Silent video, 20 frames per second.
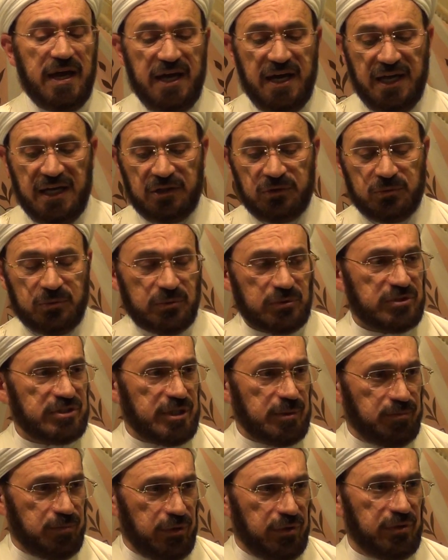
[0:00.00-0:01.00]
and to
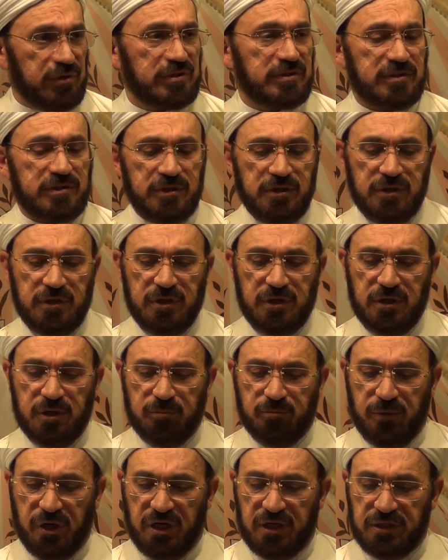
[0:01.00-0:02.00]
support
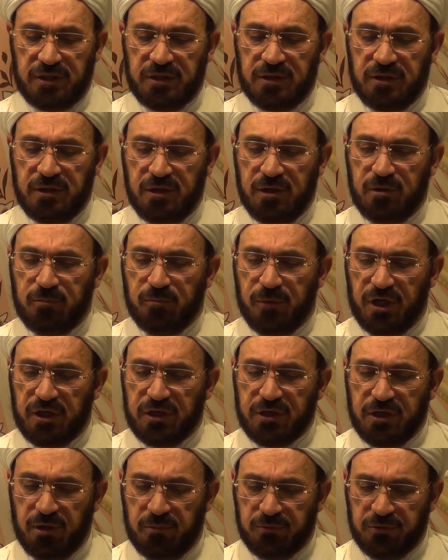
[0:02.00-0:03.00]
my, my
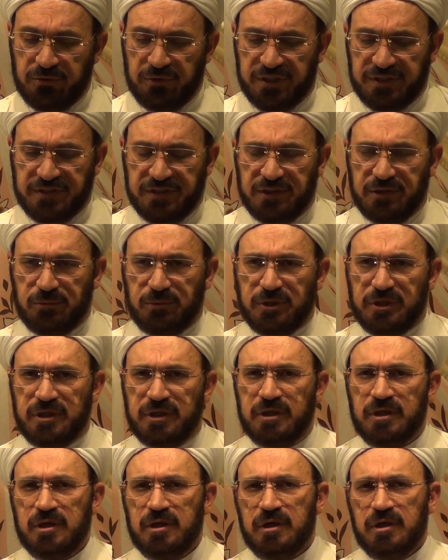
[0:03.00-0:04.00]
community.
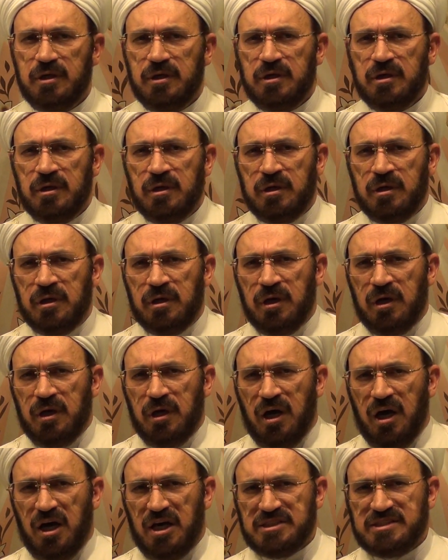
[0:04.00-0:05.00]
We
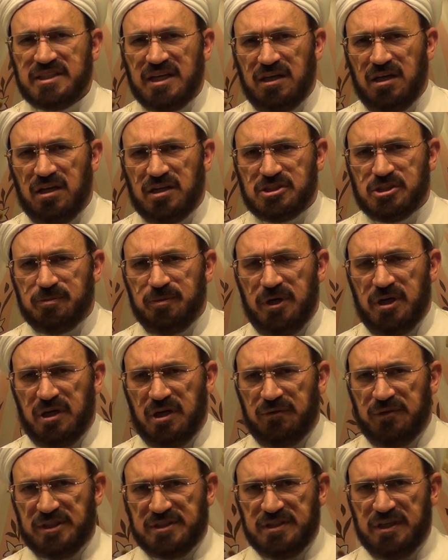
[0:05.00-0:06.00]
ask Allah
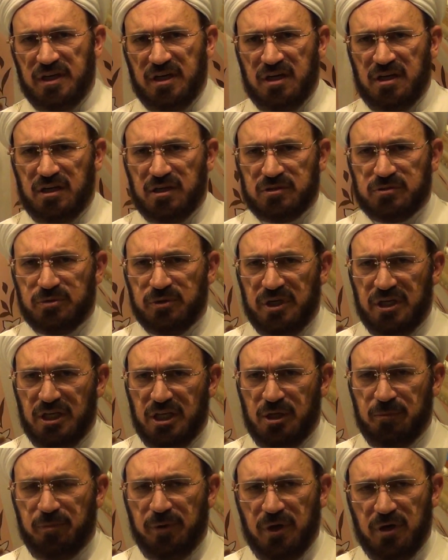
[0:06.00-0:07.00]
subhanahu wa ta'ala to
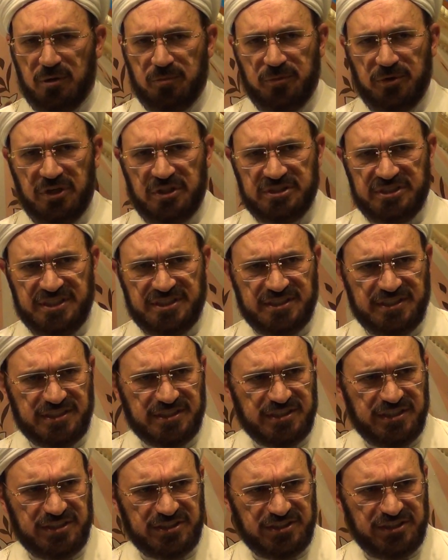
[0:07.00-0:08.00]
help our brothers and
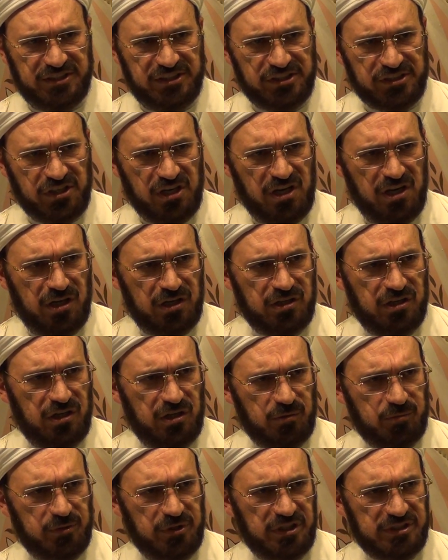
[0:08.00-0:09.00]
sisters in Iraq,
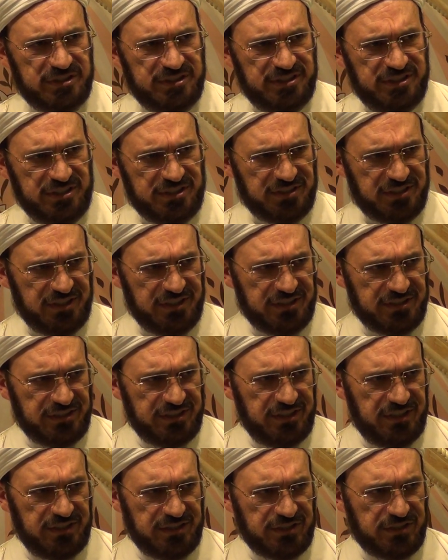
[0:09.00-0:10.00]
our brothers and sisters
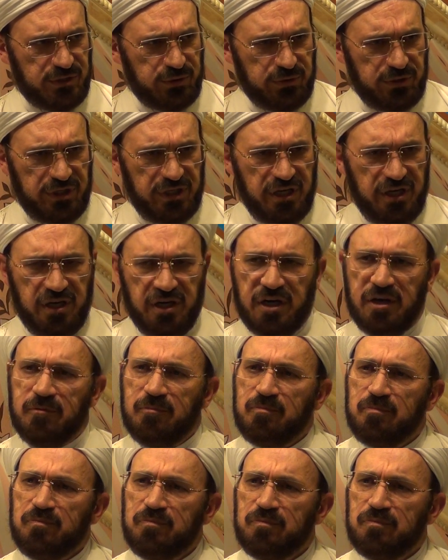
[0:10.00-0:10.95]
in Syria,